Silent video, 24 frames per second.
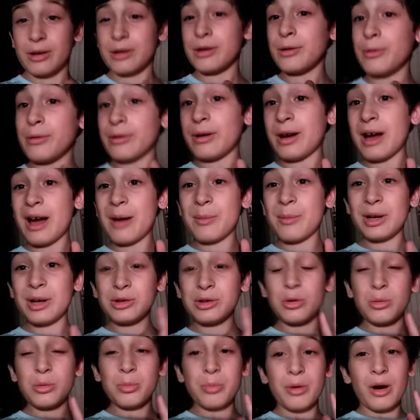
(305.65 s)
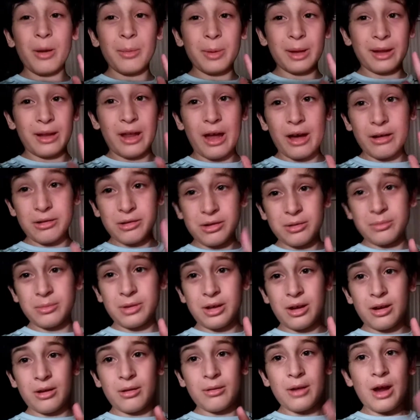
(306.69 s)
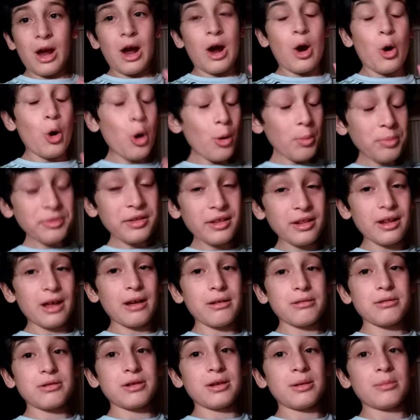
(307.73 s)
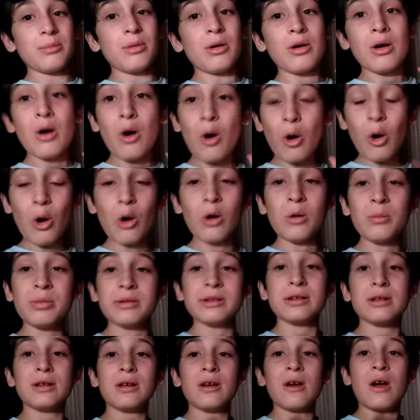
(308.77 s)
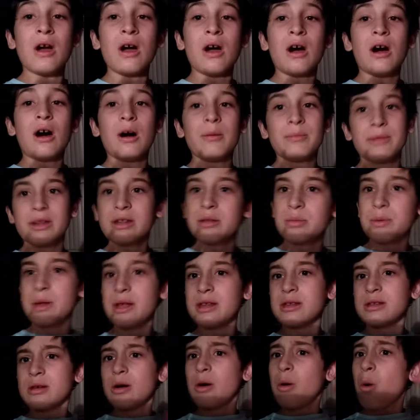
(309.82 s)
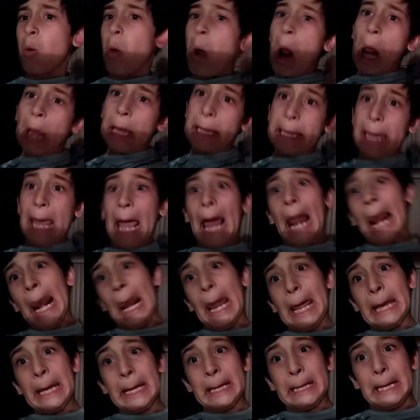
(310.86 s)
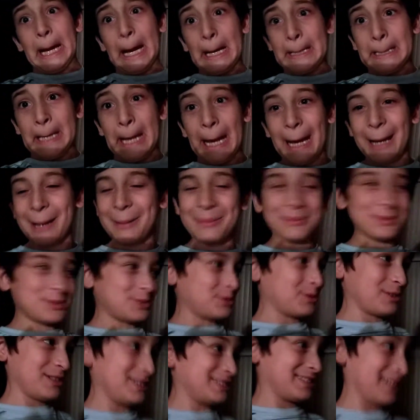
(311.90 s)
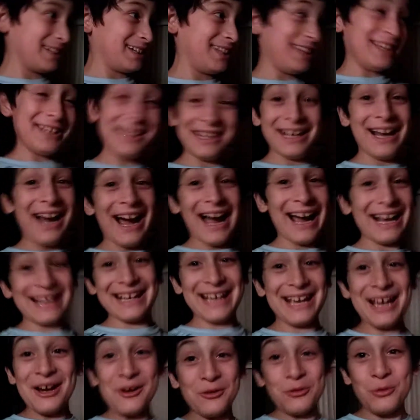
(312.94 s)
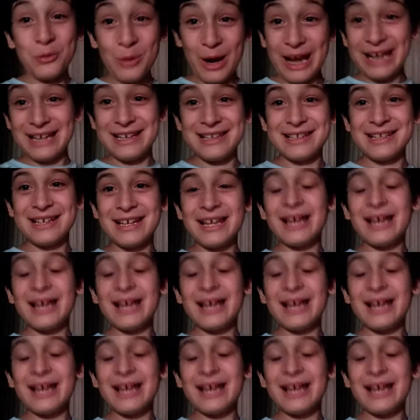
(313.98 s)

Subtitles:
So I'm going to do probably a live stream there. Hope the live stream hopes this week. So yeah, that's about it. I'm so excited. I can't wait.